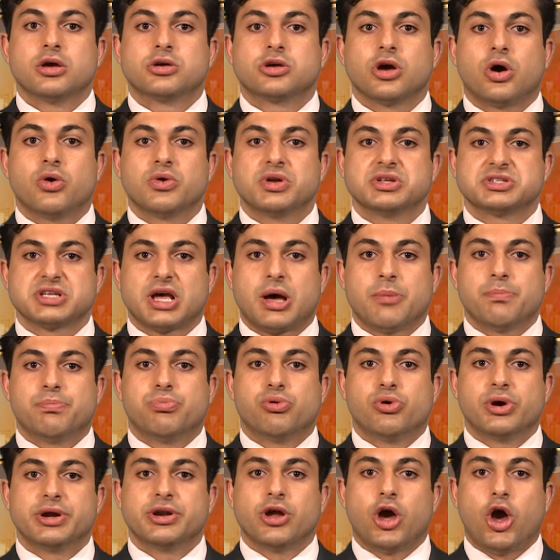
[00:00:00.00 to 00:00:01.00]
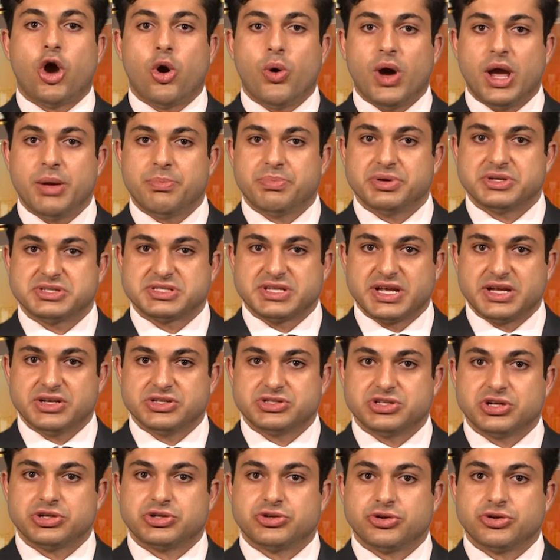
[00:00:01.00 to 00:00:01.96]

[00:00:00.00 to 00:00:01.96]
Gold is up 0.08% to